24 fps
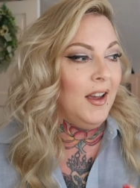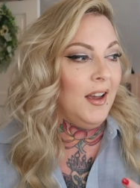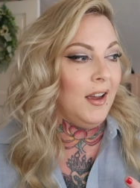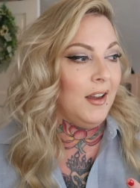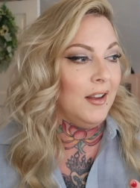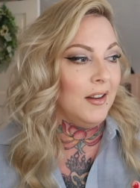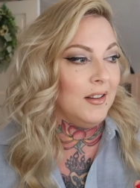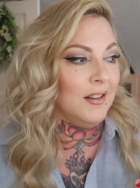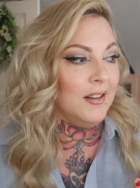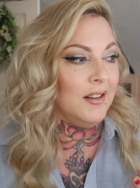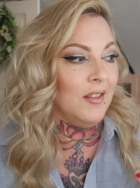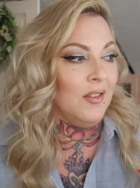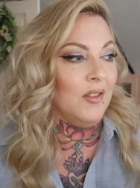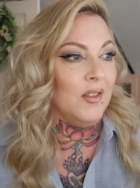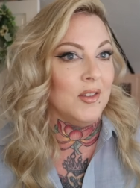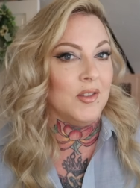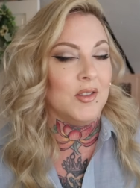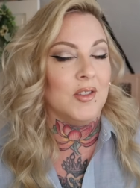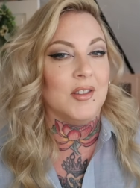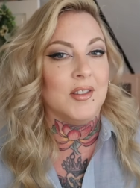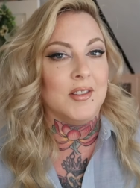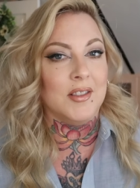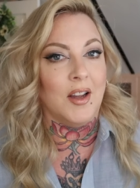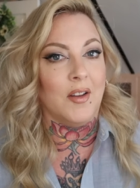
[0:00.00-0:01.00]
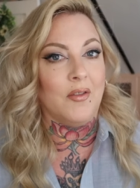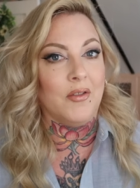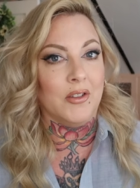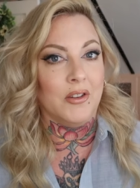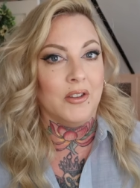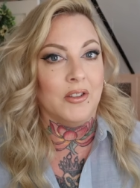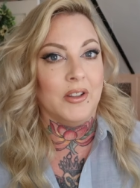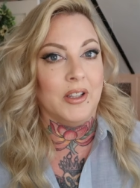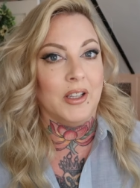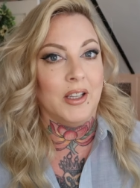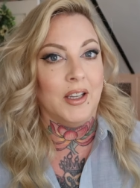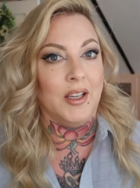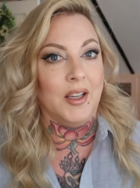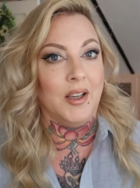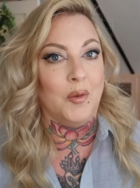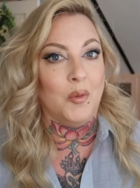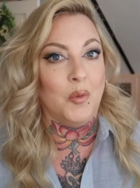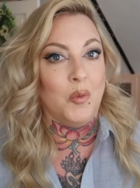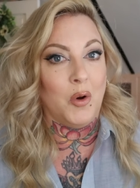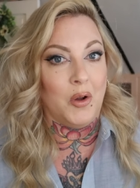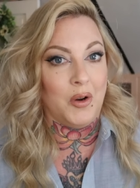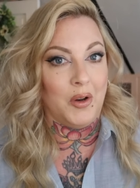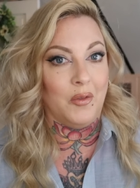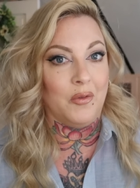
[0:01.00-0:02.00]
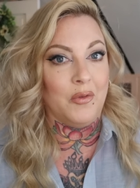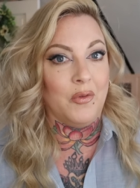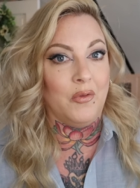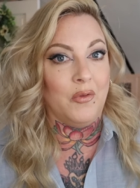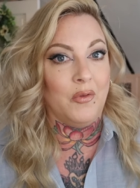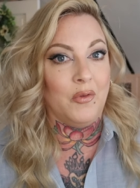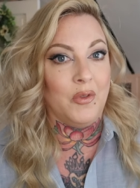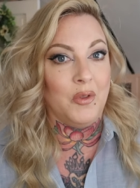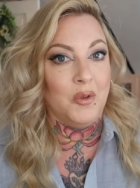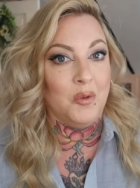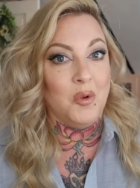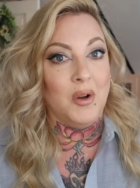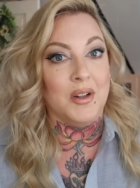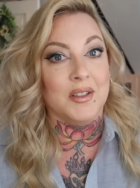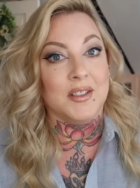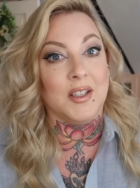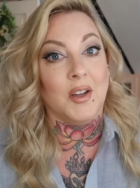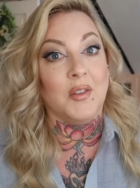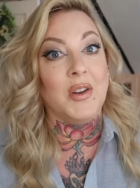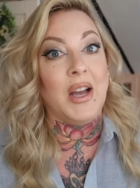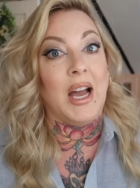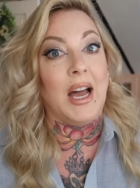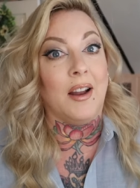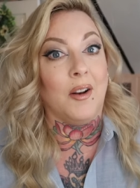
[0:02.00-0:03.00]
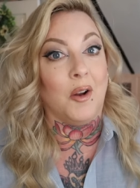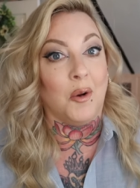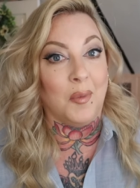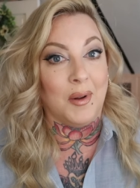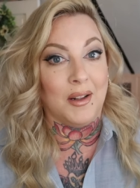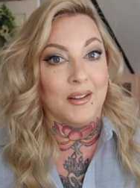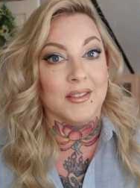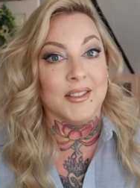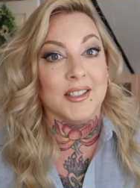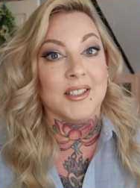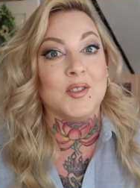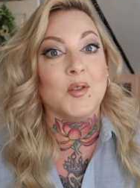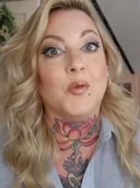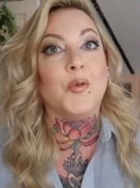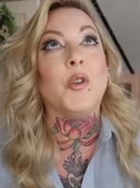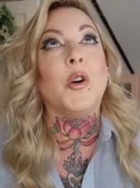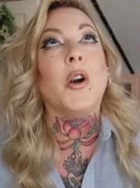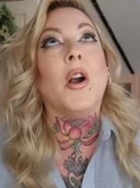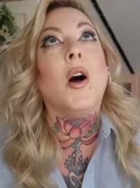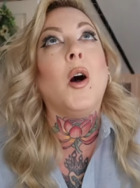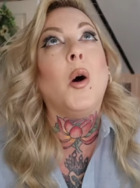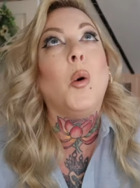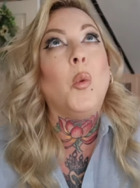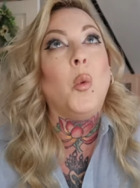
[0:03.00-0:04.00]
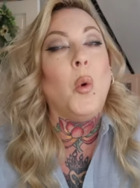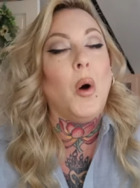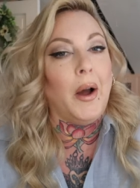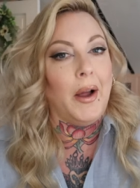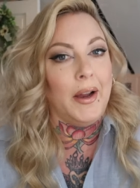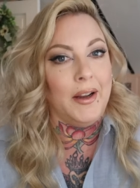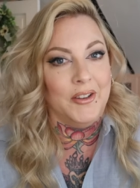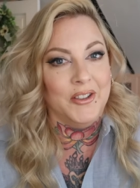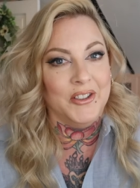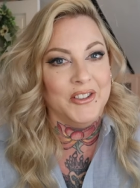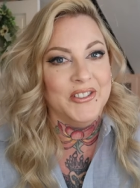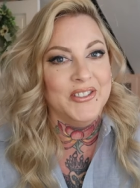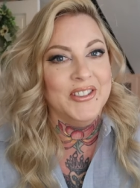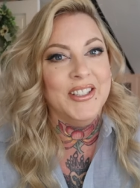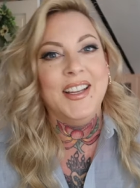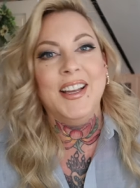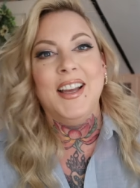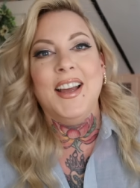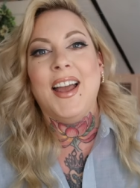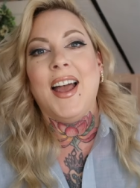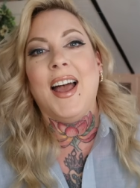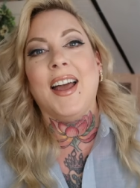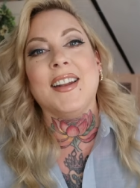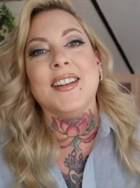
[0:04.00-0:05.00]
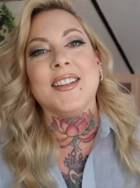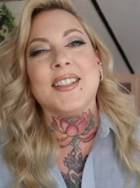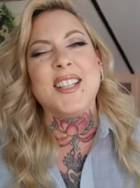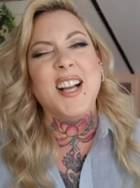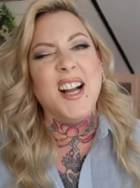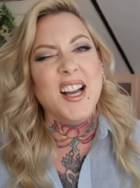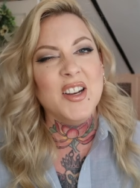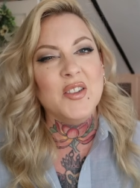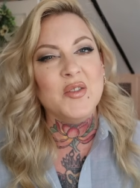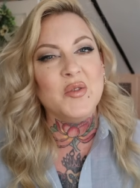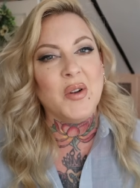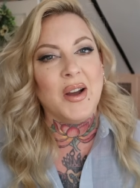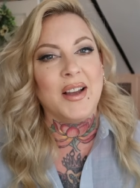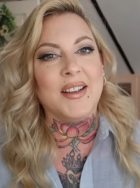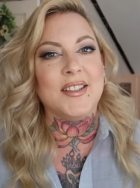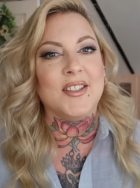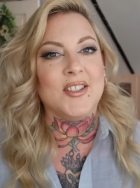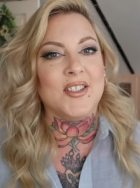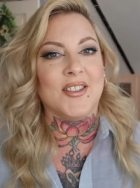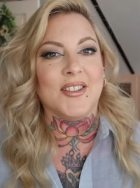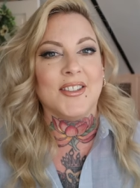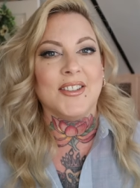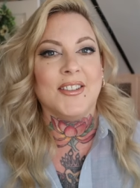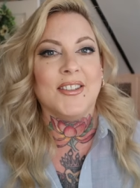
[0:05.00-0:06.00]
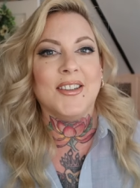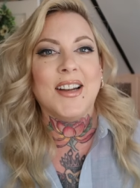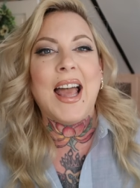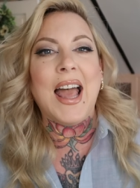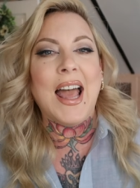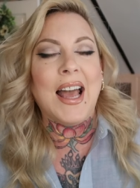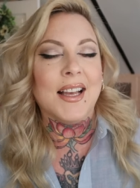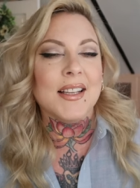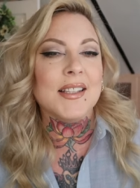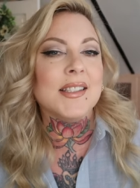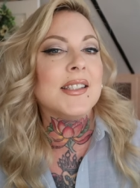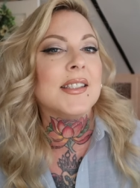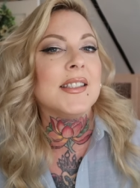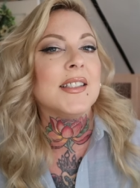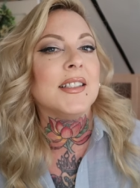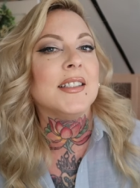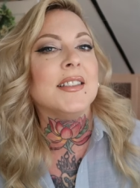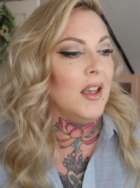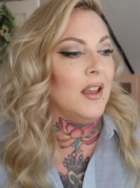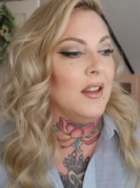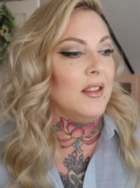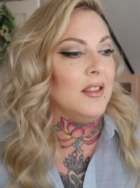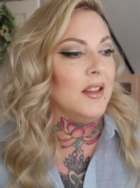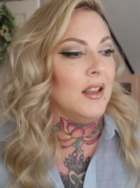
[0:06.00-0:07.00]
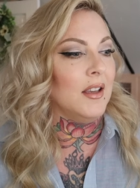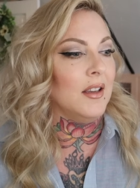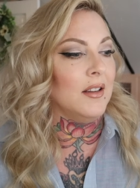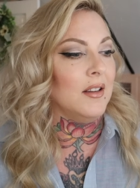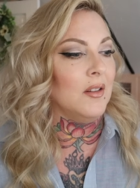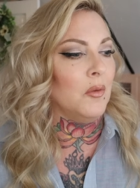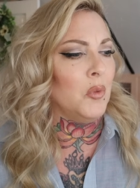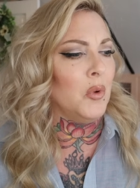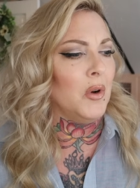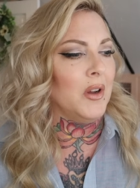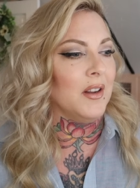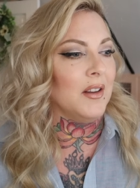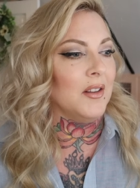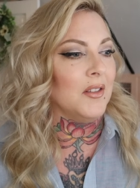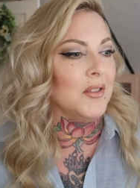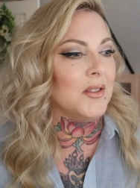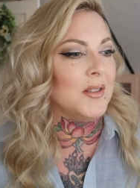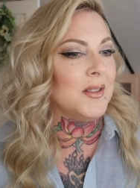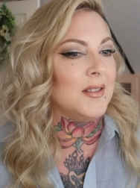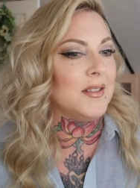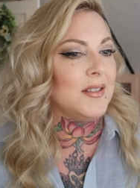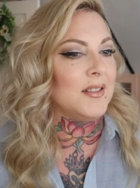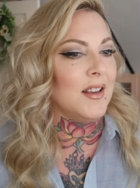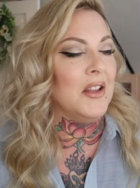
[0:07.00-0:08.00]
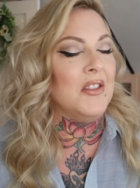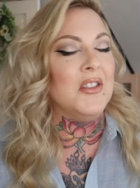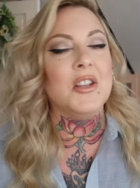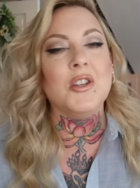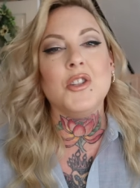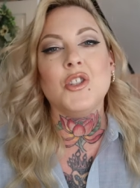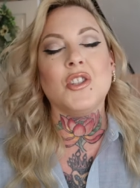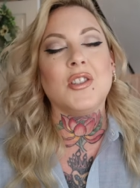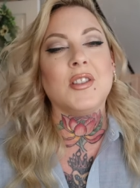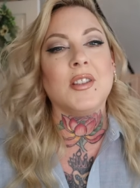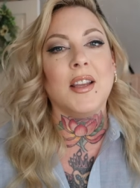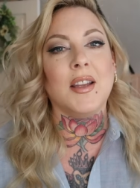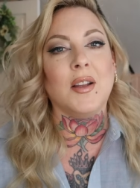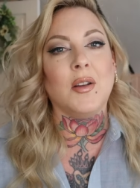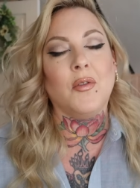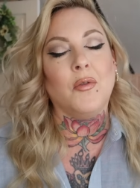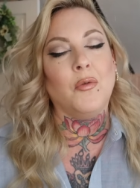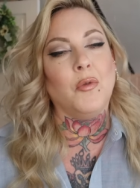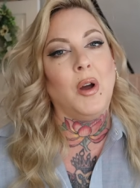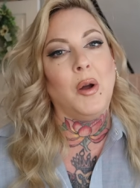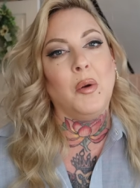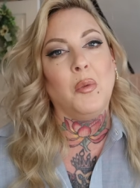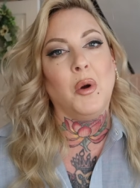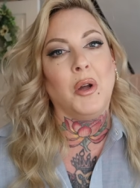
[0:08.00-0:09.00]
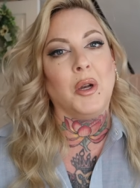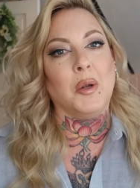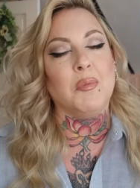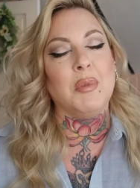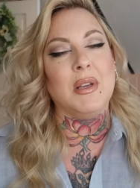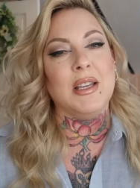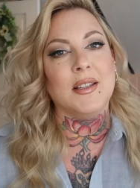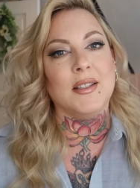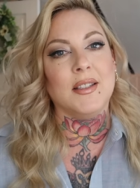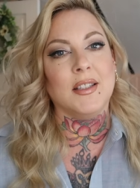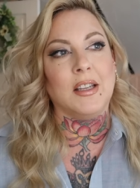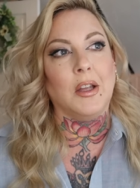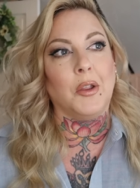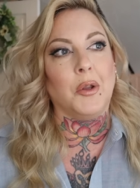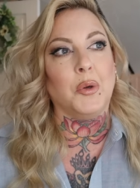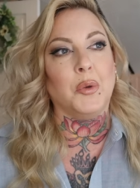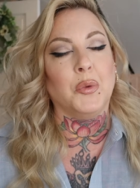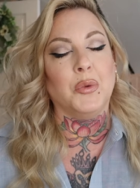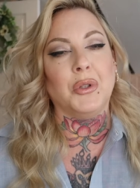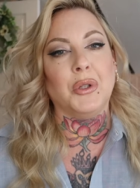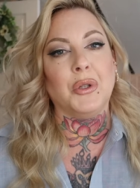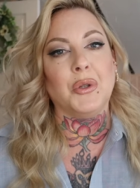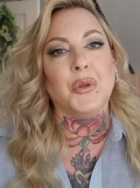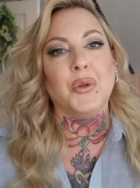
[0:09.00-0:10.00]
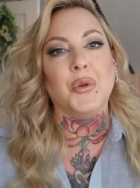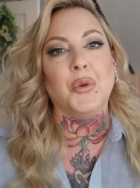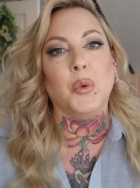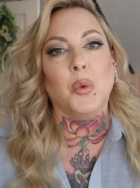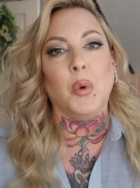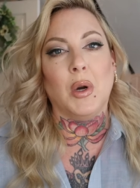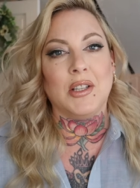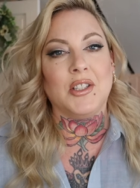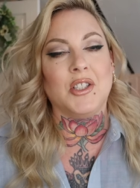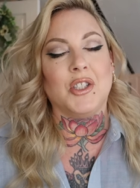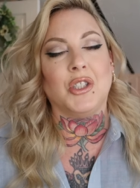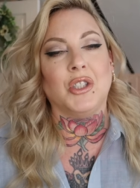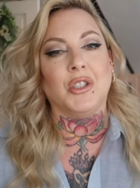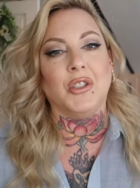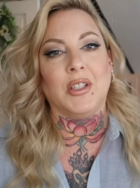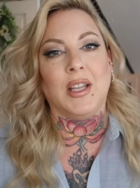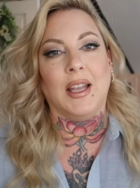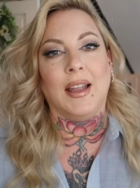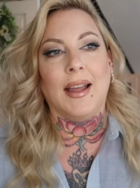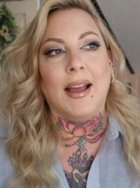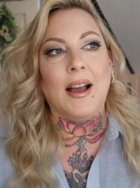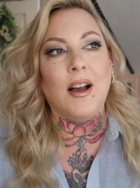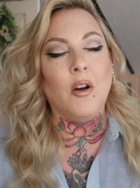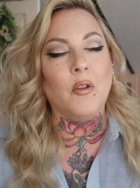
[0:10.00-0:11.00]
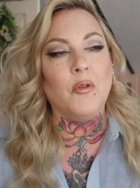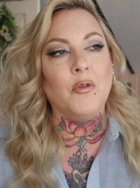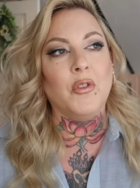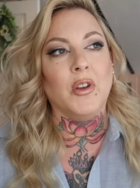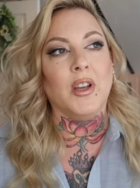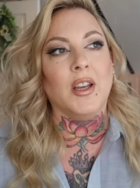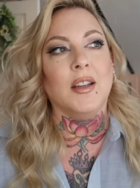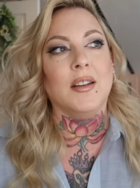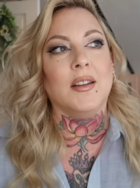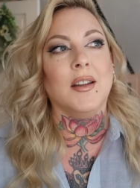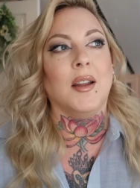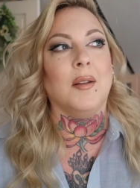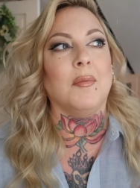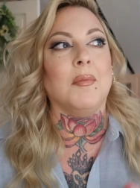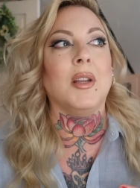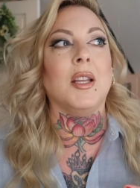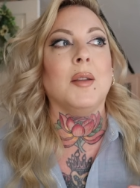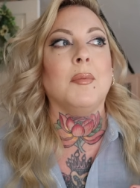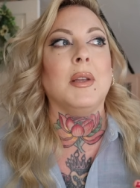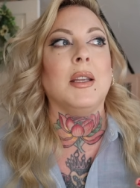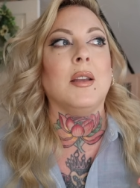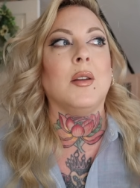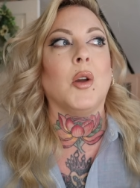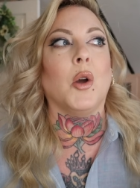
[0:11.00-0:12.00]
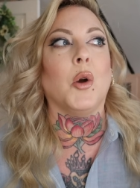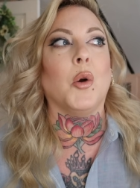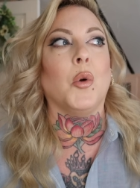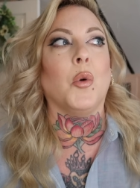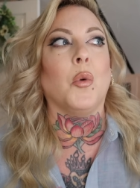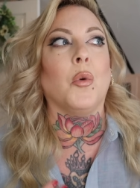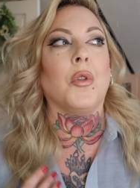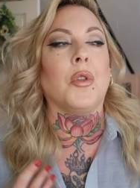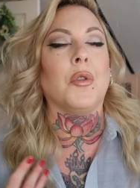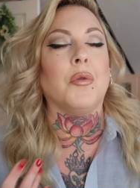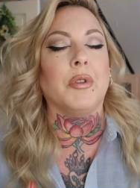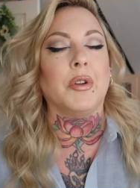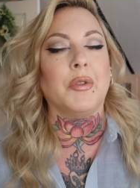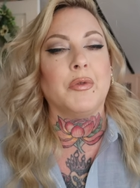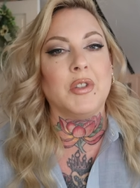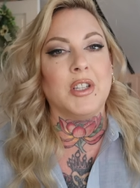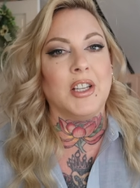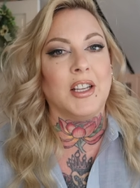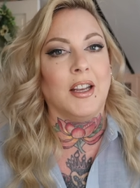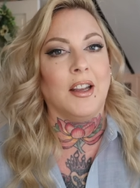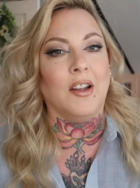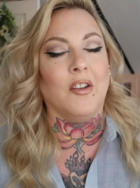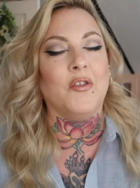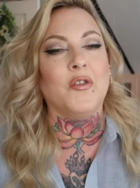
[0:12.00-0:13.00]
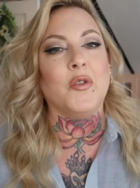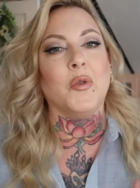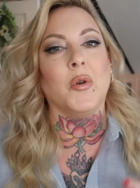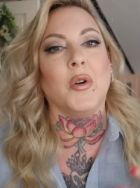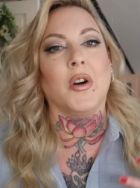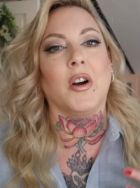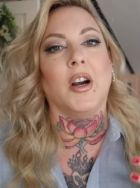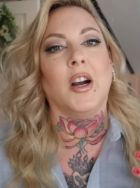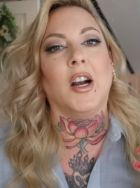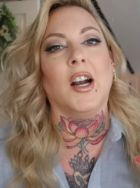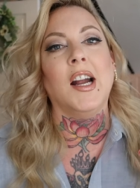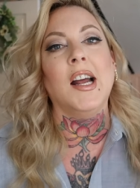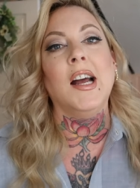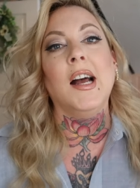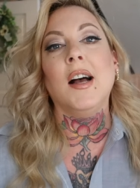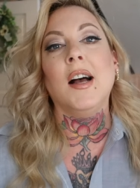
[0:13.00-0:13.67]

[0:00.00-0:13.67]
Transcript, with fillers: And this is definitely one of the ones I've had on my list for a while. And it's kind of Western-esque and then what else? And then just like I want to piece together a really cool Western looking outfit and maybe go thrifting for